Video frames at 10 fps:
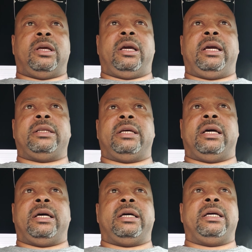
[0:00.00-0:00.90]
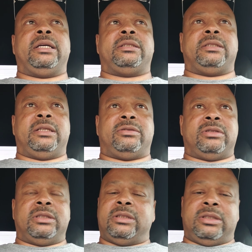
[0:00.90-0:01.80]
and it's
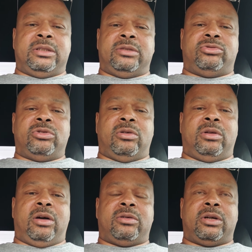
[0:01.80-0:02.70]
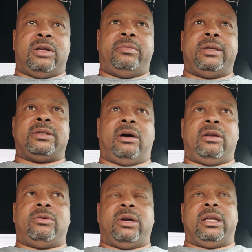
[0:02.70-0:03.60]
no longer going to be
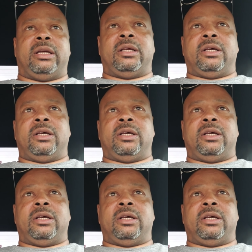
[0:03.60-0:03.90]
tolerated.